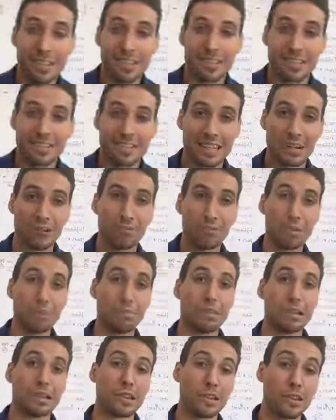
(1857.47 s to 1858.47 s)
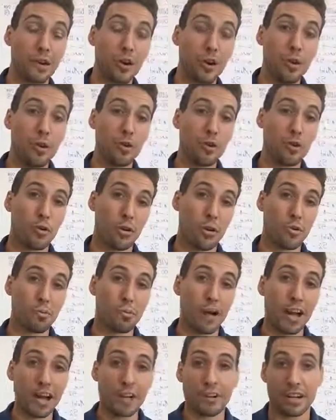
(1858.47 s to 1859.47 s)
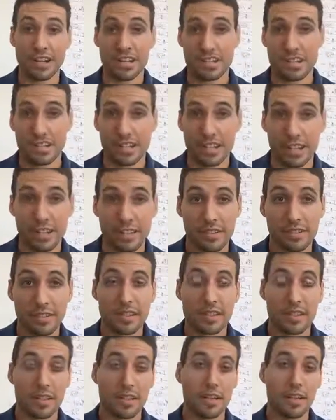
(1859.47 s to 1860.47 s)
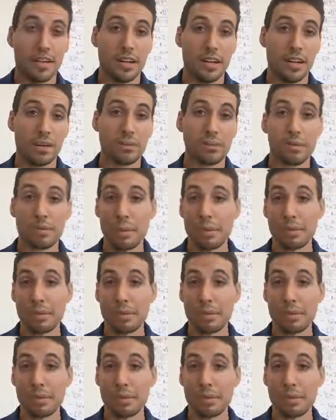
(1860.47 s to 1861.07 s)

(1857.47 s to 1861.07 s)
So that would be below my criteria, but maybe